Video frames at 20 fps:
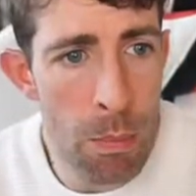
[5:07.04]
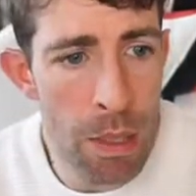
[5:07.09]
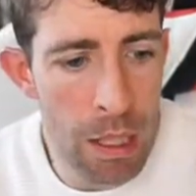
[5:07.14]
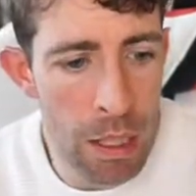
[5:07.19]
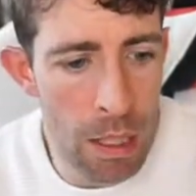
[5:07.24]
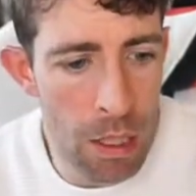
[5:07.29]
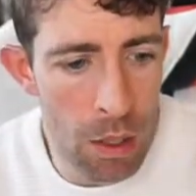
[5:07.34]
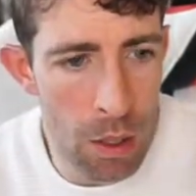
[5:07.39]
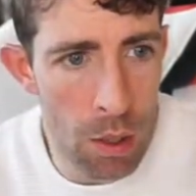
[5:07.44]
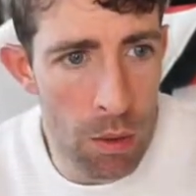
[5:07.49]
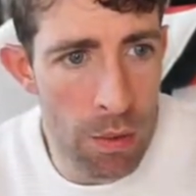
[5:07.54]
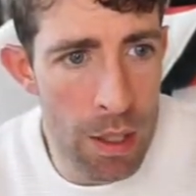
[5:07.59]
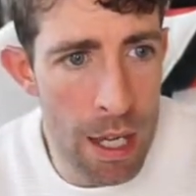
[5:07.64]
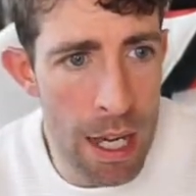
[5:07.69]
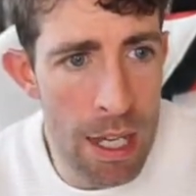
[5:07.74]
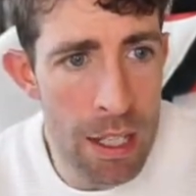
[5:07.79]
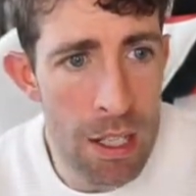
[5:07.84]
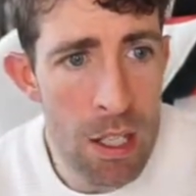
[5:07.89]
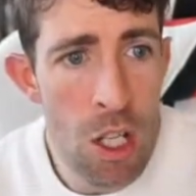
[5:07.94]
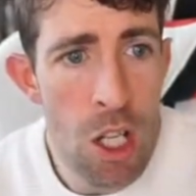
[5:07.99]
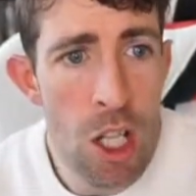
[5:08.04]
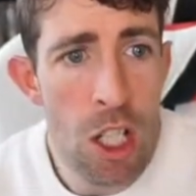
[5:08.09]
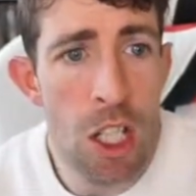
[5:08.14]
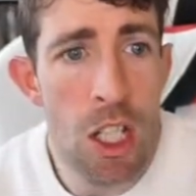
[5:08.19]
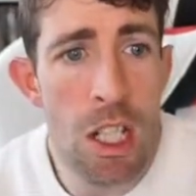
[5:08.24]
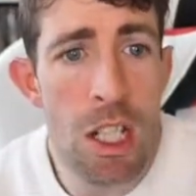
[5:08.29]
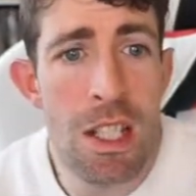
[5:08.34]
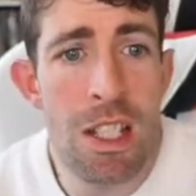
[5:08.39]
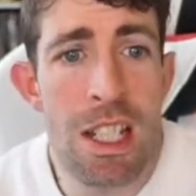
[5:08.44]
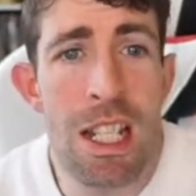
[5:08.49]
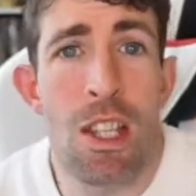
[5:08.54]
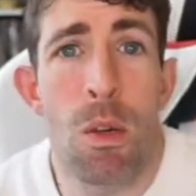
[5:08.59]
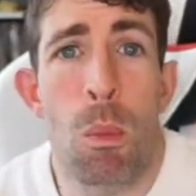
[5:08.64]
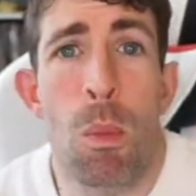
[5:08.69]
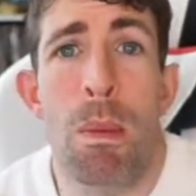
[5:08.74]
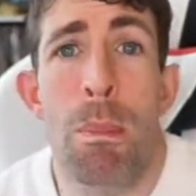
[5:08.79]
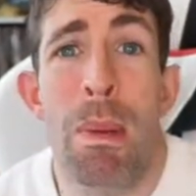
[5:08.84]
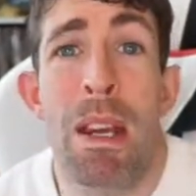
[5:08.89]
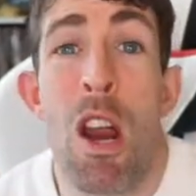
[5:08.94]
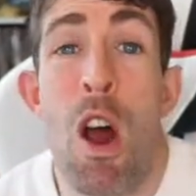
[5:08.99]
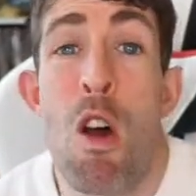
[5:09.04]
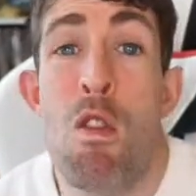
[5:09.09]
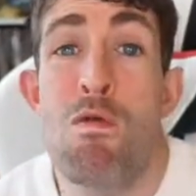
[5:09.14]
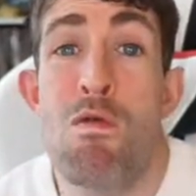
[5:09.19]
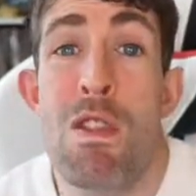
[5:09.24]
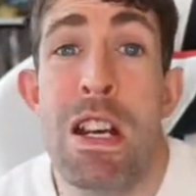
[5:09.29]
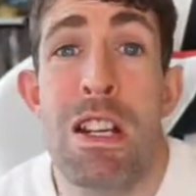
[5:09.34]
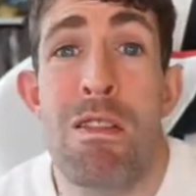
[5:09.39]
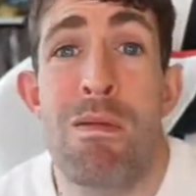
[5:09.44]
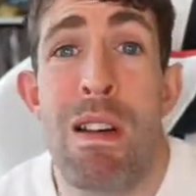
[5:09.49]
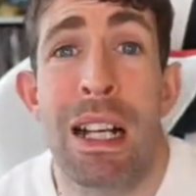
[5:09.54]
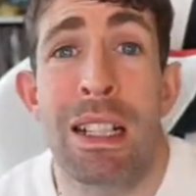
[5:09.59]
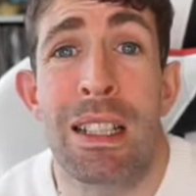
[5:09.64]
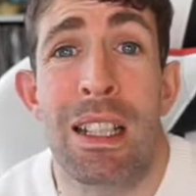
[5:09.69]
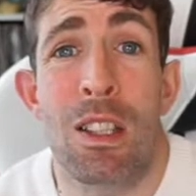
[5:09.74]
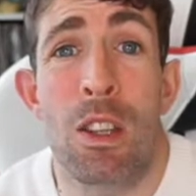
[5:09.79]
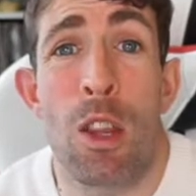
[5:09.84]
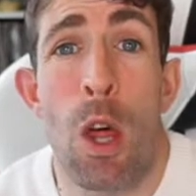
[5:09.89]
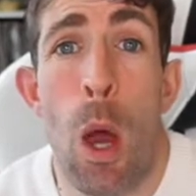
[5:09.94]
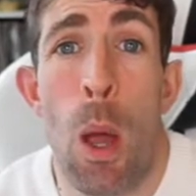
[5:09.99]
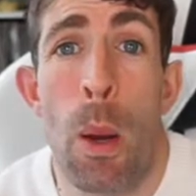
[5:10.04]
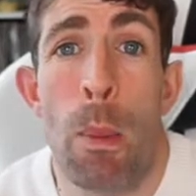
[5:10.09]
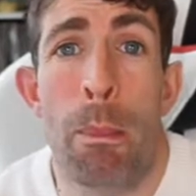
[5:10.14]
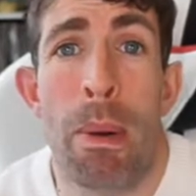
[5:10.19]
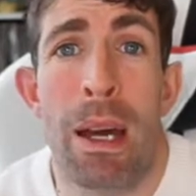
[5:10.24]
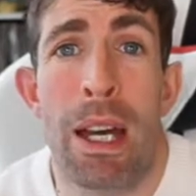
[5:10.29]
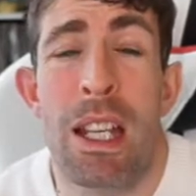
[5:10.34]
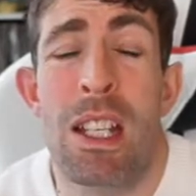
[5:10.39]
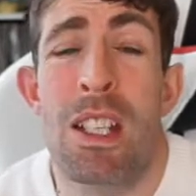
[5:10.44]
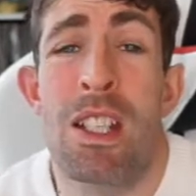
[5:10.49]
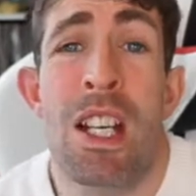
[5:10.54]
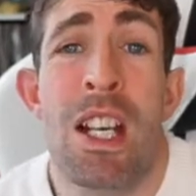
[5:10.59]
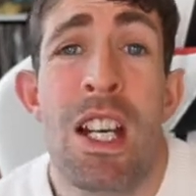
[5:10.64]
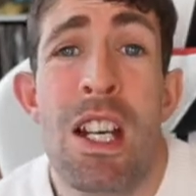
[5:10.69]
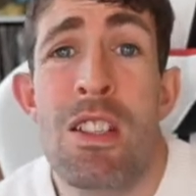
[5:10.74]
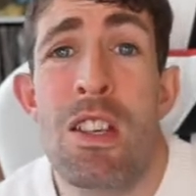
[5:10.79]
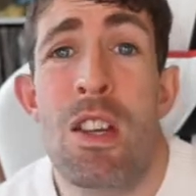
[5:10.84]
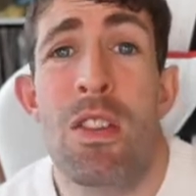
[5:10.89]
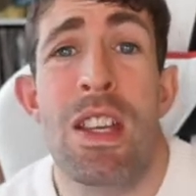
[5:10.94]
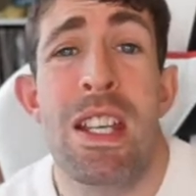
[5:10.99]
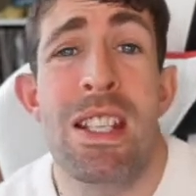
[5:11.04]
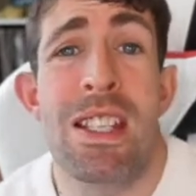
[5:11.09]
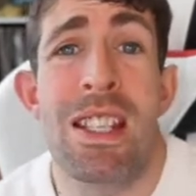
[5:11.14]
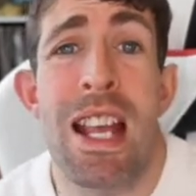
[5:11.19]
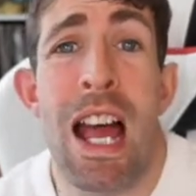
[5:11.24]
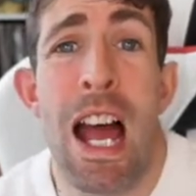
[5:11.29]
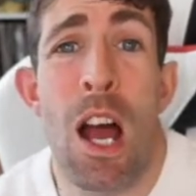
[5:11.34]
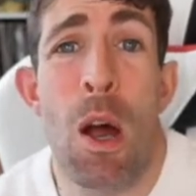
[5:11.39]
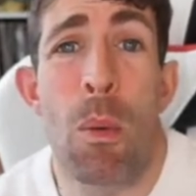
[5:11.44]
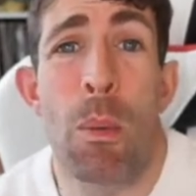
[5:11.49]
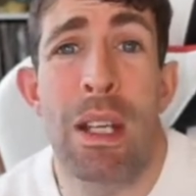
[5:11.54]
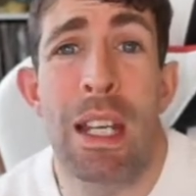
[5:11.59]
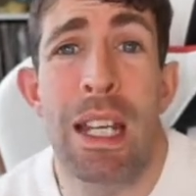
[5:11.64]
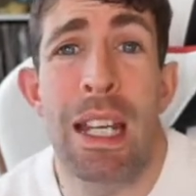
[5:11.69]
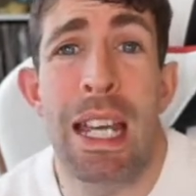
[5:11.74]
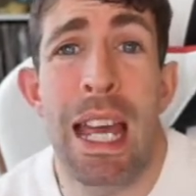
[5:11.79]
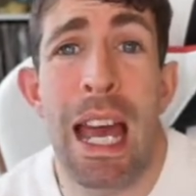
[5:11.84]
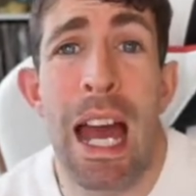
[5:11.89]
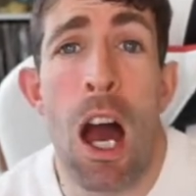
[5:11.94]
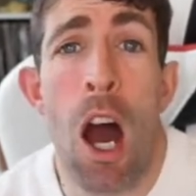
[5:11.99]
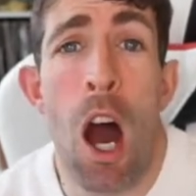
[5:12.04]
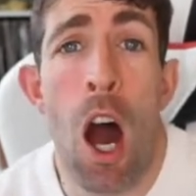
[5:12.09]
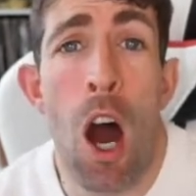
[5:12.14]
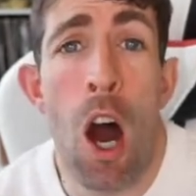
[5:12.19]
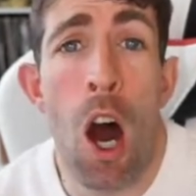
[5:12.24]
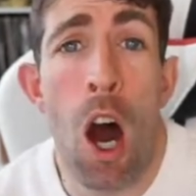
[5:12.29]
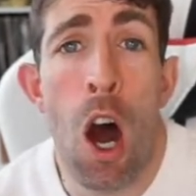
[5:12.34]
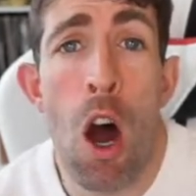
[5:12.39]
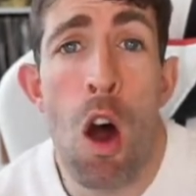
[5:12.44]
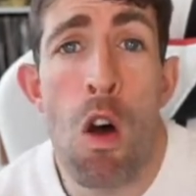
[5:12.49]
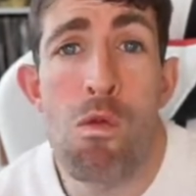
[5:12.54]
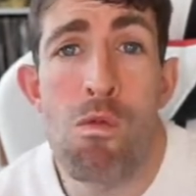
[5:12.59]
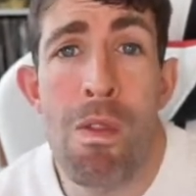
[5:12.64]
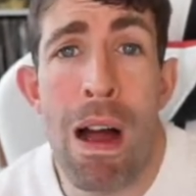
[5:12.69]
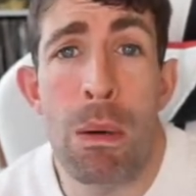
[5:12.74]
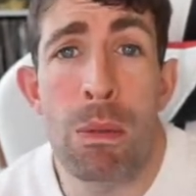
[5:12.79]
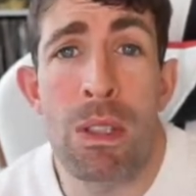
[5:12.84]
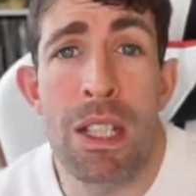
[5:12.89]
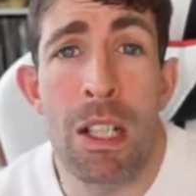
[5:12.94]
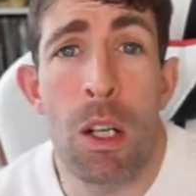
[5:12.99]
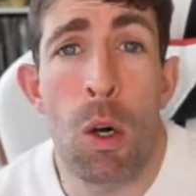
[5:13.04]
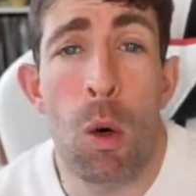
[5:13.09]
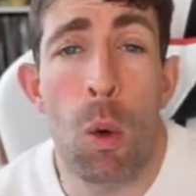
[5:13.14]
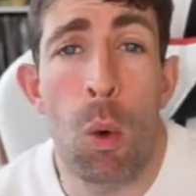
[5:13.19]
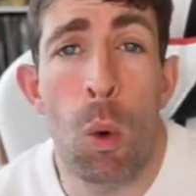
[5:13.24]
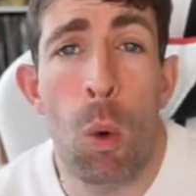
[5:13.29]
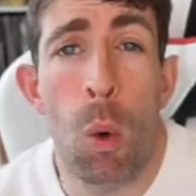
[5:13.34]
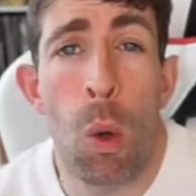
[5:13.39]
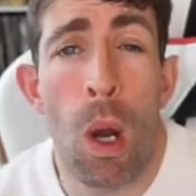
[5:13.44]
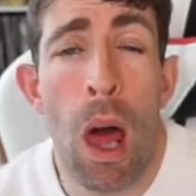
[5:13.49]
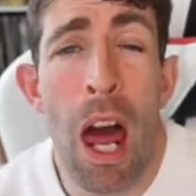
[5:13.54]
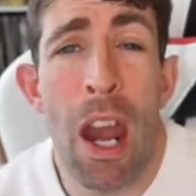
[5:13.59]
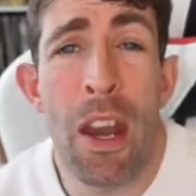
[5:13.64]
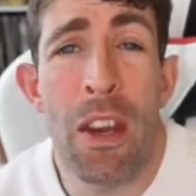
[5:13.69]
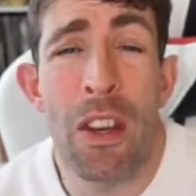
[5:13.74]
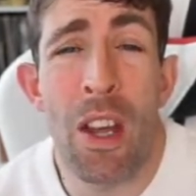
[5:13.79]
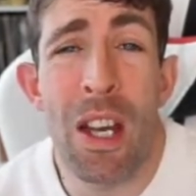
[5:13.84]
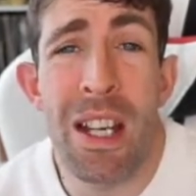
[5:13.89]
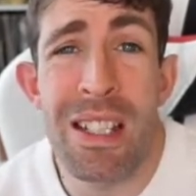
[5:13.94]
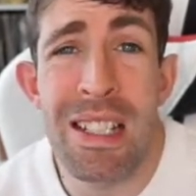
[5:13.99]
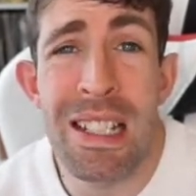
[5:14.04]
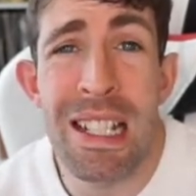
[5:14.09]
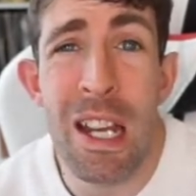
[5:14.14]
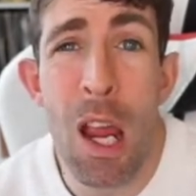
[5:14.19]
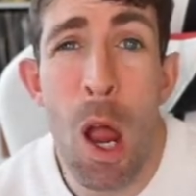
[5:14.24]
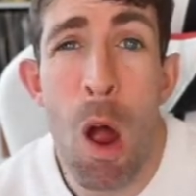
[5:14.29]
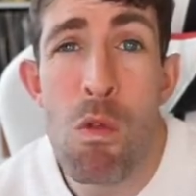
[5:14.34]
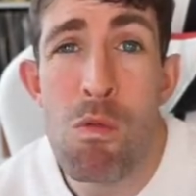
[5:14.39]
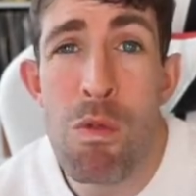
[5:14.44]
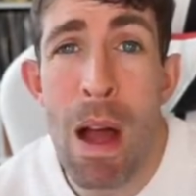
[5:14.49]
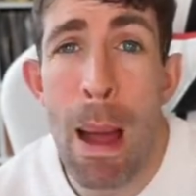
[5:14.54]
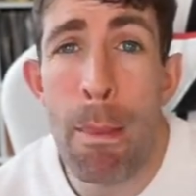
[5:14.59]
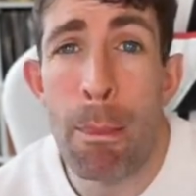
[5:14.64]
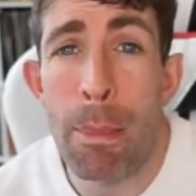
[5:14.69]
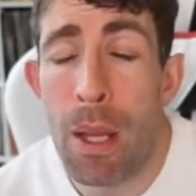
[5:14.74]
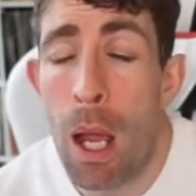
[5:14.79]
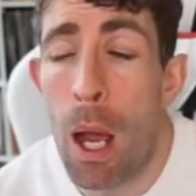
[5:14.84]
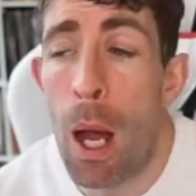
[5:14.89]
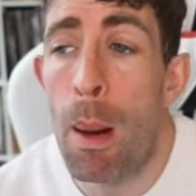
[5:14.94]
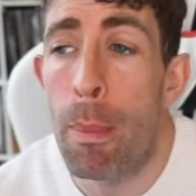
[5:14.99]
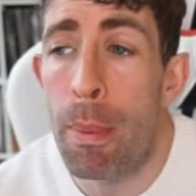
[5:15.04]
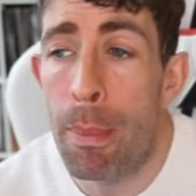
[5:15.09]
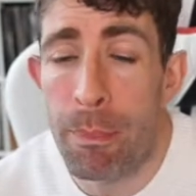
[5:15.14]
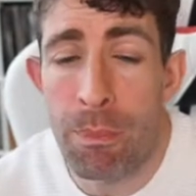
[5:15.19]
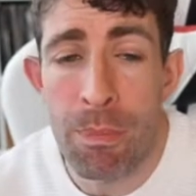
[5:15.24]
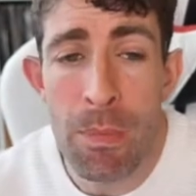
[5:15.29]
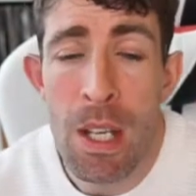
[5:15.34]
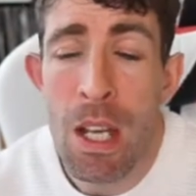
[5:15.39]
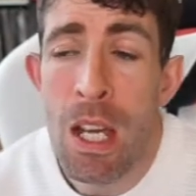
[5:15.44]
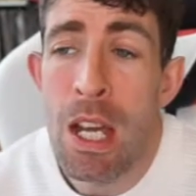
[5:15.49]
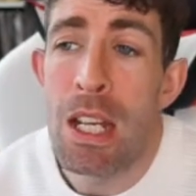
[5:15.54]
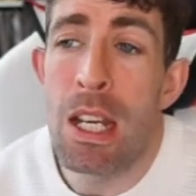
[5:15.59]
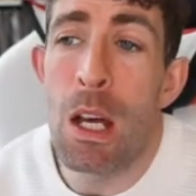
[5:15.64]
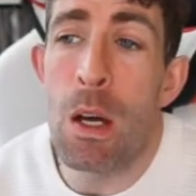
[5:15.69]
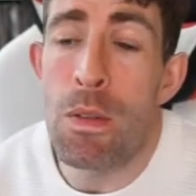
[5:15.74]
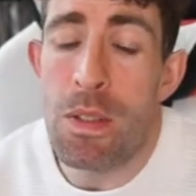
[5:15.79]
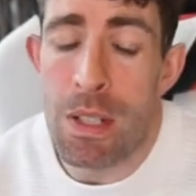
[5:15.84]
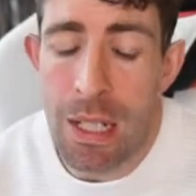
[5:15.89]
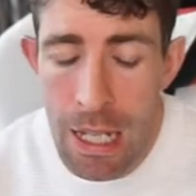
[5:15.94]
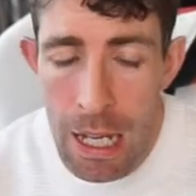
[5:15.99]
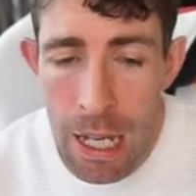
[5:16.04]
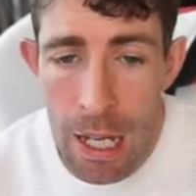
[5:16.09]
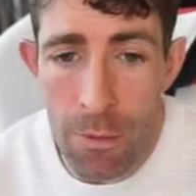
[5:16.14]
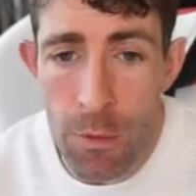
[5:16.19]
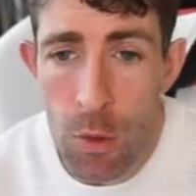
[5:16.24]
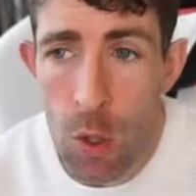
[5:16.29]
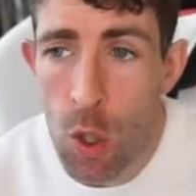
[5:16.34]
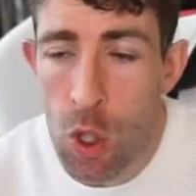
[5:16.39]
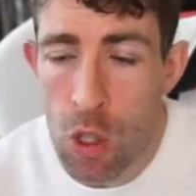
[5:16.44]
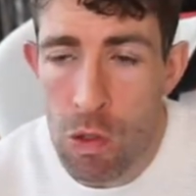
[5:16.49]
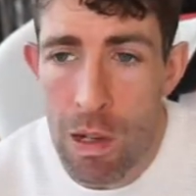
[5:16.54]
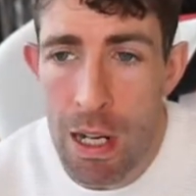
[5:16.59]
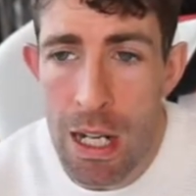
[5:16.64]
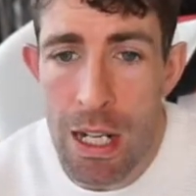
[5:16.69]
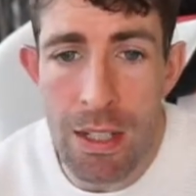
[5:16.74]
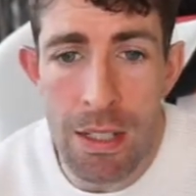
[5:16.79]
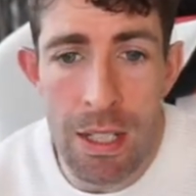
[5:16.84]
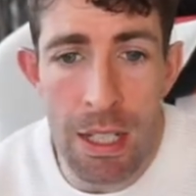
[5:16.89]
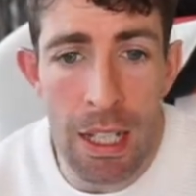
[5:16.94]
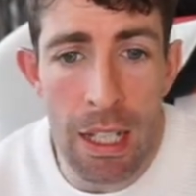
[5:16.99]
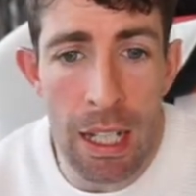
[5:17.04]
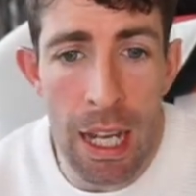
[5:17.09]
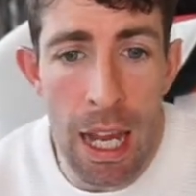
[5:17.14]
we click on that, you can see that we've been redirected to the homepage. So this is how we can get our routing all nicely wrapped up. Now, obviously, if you're creating